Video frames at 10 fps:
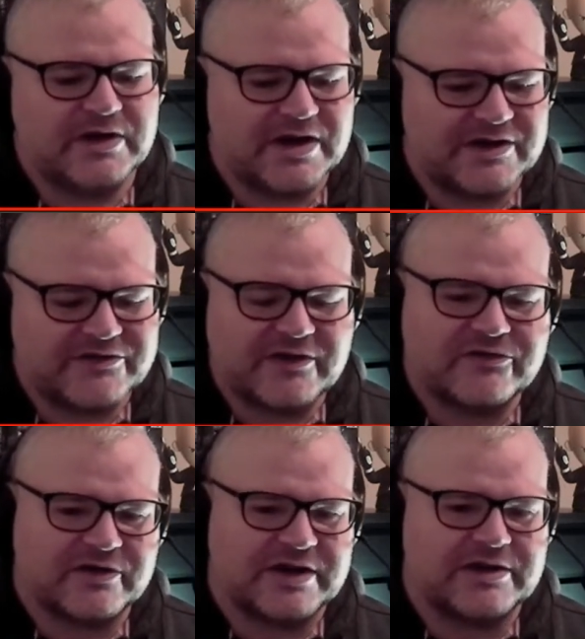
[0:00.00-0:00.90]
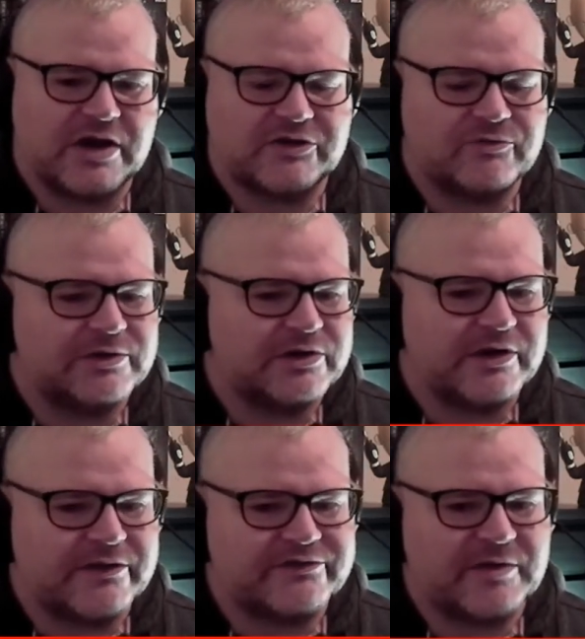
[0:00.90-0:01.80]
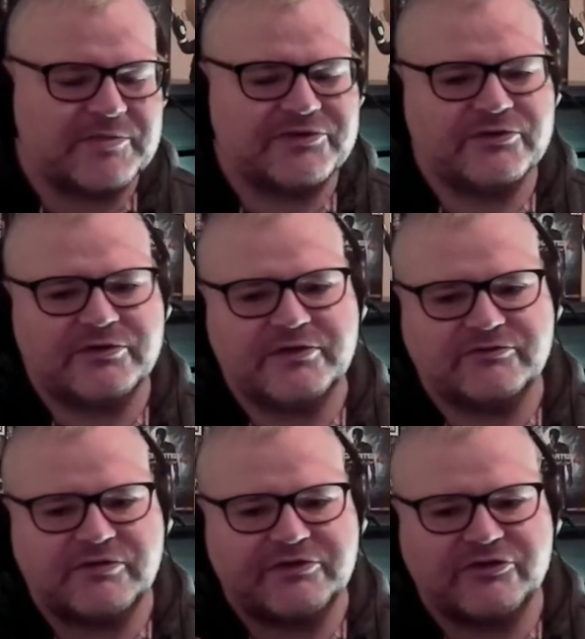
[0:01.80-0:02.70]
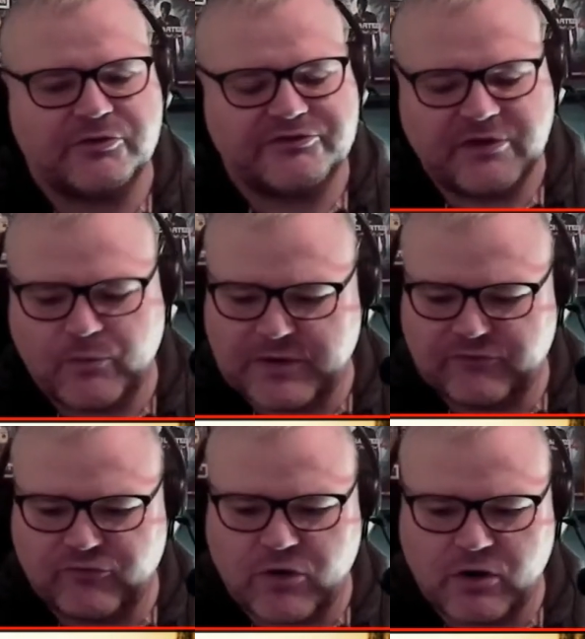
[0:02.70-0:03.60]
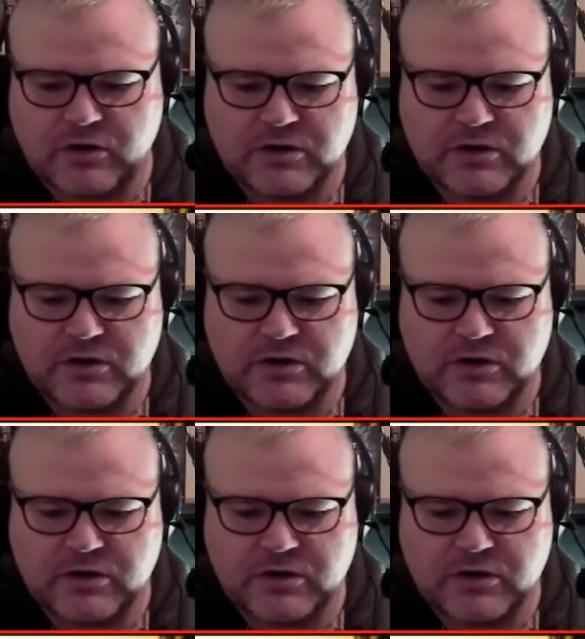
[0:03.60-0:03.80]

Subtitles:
and essentially, as we learn in this episode, this rescue attempt went wrong,